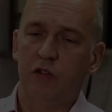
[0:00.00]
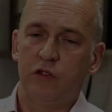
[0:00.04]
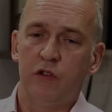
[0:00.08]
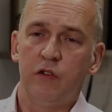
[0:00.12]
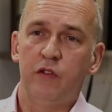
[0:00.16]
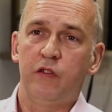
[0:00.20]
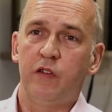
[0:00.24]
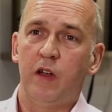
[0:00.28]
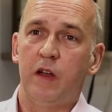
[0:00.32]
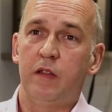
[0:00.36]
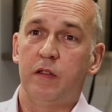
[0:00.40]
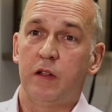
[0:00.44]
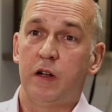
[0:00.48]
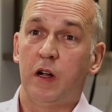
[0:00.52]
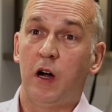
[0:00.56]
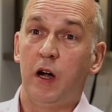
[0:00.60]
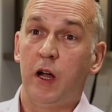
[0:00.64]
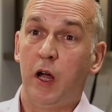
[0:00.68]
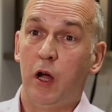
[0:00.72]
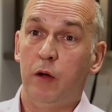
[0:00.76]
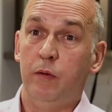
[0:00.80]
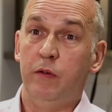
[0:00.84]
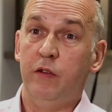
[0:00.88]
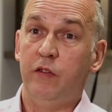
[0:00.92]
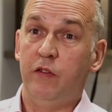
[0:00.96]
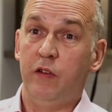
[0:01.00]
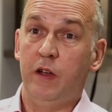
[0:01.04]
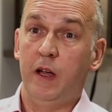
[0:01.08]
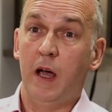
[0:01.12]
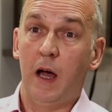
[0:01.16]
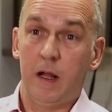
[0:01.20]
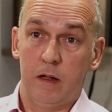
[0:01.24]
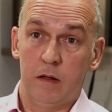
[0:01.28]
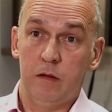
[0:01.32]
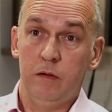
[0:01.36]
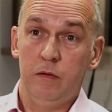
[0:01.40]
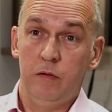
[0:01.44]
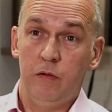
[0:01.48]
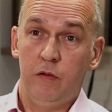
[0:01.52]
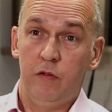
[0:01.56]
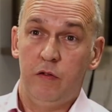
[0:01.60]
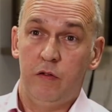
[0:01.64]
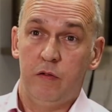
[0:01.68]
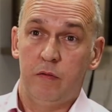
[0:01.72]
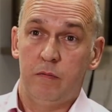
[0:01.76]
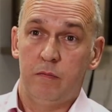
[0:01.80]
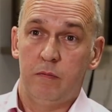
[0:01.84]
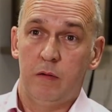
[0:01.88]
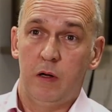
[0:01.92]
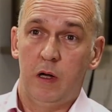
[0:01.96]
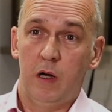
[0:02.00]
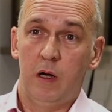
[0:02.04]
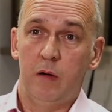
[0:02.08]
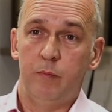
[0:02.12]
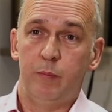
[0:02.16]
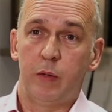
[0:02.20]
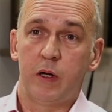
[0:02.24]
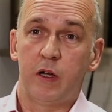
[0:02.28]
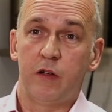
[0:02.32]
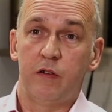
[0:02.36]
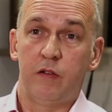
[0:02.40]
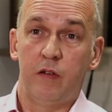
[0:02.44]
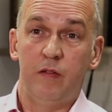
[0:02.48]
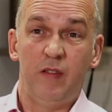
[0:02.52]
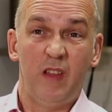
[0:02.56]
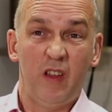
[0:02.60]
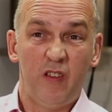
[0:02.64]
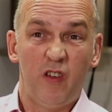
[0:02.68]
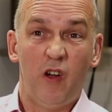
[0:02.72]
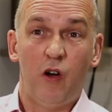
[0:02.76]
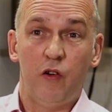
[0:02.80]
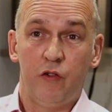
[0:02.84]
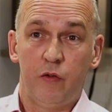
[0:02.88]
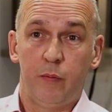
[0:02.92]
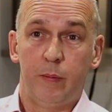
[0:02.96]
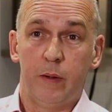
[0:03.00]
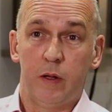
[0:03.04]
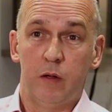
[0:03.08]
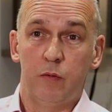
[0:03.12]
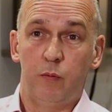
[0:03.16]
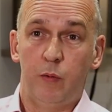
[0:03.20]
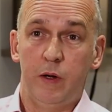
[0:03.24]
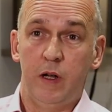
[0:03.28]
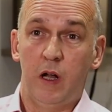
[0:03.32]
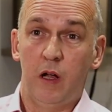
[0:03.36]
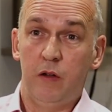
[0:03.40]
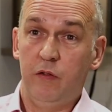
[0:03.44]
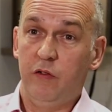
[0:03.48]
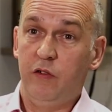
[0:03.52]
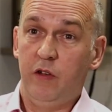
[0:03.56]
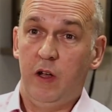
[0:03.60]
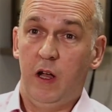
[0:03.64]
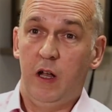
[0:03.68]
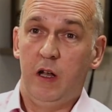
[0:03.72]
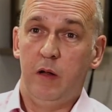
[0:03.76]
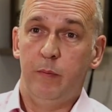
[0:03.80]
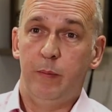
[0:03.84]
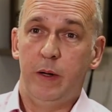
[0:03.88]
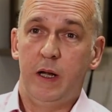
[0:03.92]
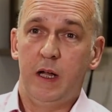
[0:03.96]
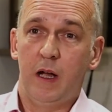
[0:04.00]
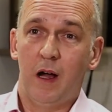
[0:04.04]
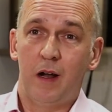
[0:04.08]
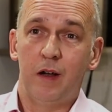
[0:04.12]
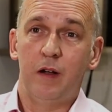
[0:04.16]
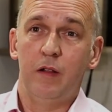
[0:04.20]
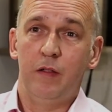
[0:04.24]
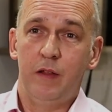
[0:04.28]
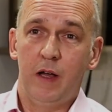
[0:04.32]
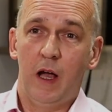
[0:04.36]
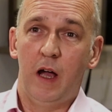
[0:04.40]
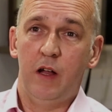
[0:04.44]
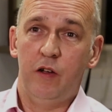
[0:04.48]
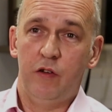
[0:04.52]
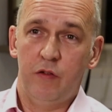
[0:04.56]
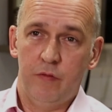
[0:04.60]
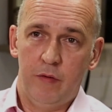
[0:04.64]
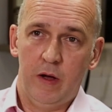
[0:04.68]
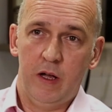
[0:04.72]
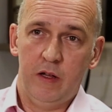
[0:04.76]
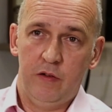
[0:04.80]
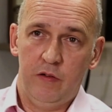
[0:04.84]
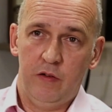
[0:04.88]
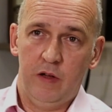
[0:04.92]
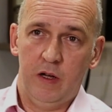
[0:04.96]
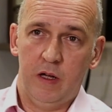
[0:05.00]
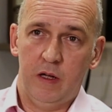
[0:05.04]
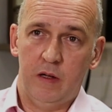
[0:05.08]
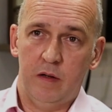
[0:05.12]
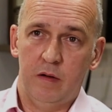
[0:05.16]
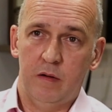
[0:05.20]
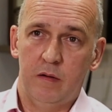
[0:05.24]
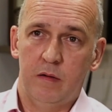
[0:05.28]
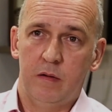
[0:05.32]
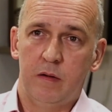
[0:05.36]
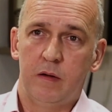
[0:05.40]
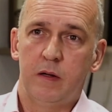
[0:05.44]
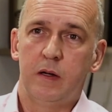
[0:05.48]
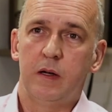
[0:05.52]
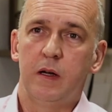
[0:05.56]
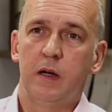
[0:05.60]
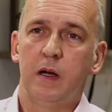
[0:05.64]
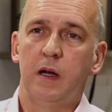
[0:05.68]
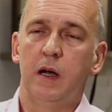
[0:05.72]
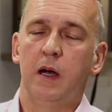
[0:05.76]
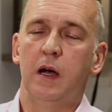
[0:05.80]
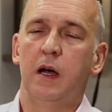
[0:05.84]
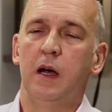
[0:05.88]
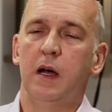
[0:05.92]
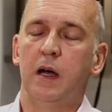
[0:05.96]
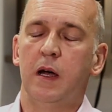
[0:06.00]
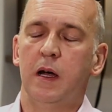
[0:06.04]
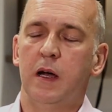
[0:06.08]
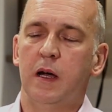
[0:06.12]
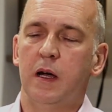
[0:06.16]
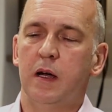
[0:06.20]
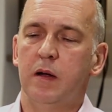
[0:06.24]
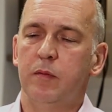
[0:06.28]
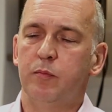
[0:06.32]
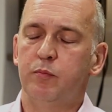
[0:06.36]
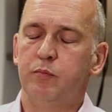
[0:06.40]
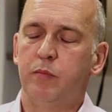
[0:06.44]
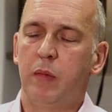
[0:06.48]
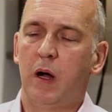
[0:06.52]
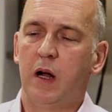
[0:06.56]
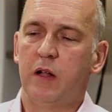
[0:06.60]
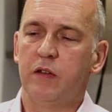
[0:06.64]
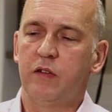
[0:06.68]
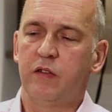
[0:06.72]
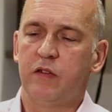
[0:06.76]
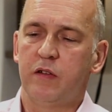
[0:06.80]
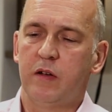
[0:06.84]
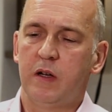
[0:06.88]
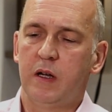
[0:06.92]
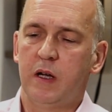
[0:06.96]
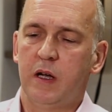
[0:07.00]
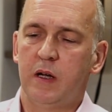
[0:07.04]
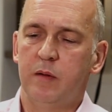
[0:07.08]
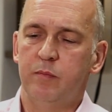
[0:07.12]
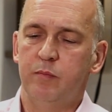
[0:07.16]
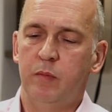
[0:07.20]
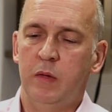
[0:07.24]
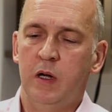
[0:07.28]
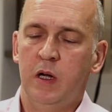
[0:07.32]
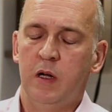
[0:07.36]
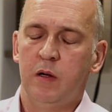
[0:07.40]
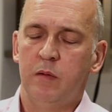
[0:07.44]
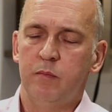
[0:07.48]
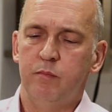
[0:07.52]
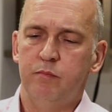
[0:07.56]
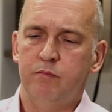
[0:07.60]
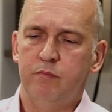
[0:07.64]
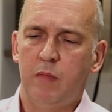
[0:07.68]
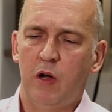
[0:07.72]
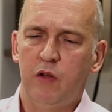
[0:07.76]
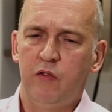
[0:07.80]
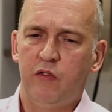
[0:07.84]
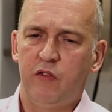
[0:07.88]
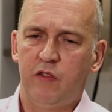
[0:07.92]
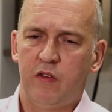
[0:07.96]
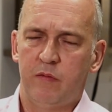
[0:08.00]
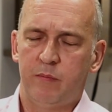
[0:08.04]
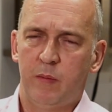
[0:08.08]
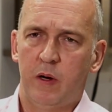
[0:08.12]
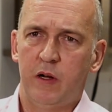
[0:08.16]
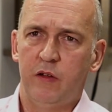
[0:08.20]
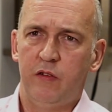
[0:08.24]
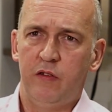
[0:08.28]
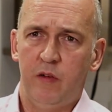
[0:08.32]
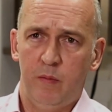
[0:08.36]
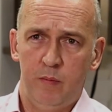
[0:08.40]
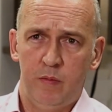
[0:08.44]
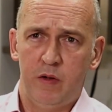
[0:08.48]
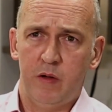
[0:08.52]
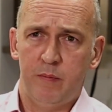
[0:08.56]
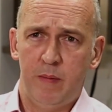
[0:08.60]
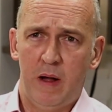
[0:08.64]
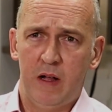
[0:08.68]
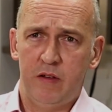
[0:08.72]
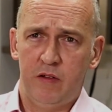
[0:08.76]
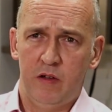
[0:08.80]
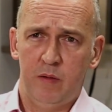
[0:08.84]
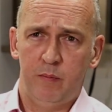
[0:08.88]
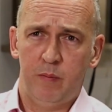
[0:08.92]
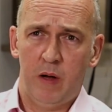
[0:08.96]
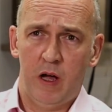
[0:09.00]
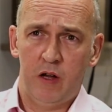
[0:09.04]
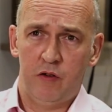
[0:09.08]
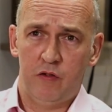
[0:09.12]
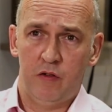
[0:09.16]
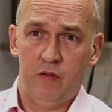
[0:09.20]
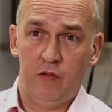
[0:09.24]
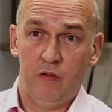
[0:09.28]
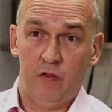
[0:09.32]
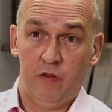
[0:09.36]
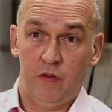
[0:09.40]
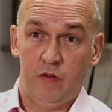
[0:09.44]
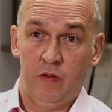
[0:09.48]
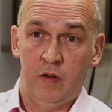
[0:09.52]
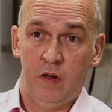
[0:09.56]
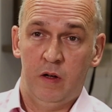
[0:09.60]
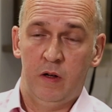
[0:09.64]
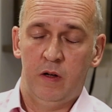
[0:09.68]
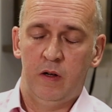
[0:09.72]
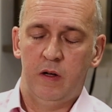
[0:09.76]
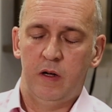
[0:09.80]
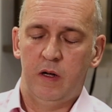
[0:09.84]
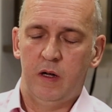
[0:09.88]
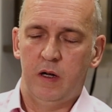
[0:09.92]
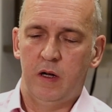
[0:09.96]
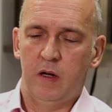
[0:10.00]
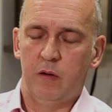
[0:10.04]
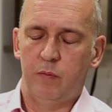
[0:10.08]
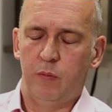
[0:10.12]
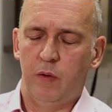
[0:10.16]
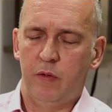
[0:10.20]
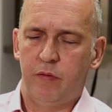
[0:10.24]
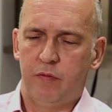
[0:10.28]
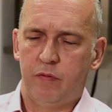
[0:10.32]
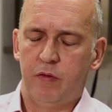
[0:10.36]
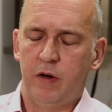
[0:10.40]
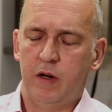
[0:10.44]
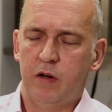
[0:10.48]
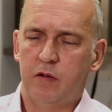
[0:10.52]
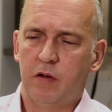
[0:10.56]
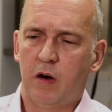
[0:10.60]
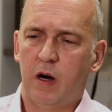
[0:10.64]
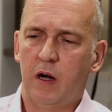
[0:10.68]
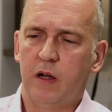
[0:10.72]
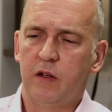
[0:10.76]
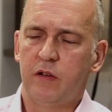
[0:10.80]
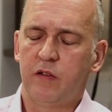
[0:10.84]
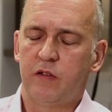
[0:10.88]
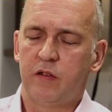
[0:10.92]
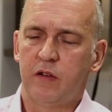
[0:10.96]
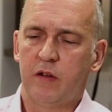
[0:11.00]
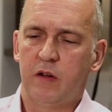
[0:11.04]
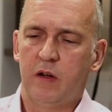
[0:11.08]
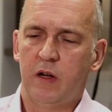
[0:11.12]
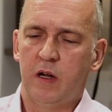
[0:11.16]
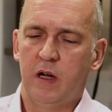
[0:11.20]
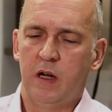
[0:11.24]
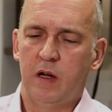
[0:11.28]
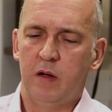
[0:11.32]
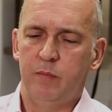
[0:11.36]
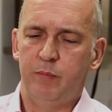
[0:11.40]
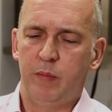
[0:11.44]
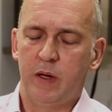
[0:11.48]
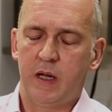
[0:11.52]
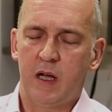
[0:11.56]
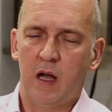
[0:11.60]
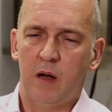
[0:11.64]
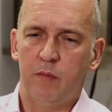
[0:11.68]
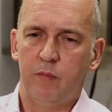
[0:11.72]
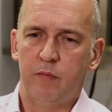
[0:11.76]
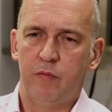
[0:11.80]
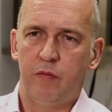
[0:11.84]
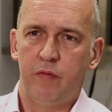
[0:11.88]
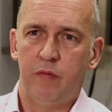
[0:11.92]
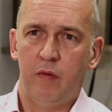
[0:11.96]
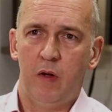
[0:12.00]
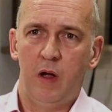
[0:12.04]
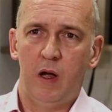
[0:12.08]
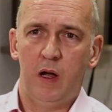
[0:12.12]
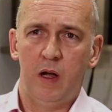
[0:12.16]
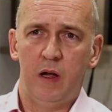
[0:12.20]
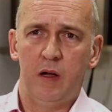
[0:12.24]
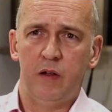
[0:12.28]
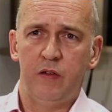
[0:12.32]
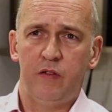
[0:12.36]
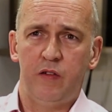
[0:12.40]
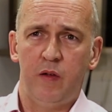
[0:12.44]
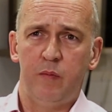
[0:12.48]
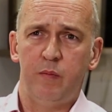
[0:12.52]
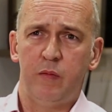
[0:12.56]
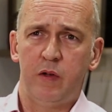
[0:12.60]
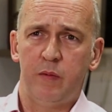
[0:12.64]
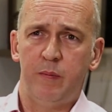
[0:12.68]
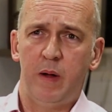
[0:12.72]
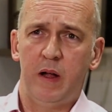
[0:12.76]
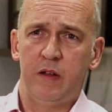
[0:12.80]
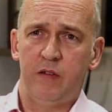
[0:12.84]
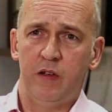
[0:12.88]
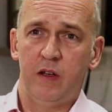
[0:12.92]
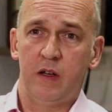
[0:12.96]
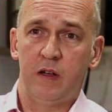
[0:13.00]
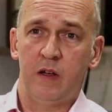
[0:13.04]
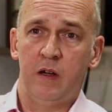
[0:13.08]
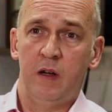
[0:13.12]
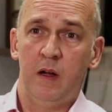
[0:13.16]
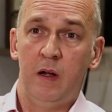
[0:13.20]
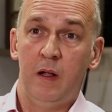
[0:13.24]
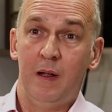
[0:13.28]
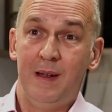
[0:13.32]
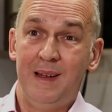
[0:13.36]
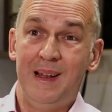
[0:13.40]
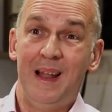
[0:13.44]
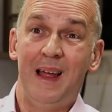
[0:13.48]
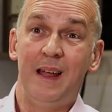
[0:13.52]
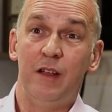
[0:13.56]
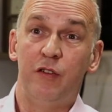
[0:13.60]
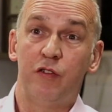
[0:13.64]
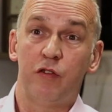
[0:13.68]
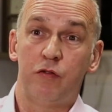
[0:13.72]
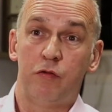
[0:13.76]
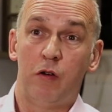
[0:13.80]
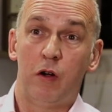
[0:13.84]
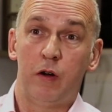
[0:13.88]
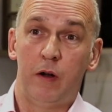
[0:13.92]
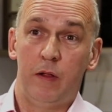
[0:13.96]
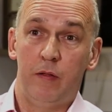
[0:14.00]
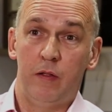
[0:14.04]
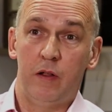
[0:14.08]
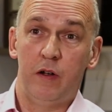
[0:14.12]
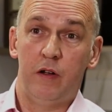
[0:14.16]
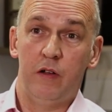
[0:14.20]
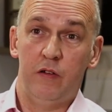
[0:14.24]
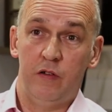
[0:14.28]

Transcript: I should say that I only see adults because in this hospital we don't see anybody under the age of 18. But most of my symptomatic patients with Friedreich's become symptomatic later on in the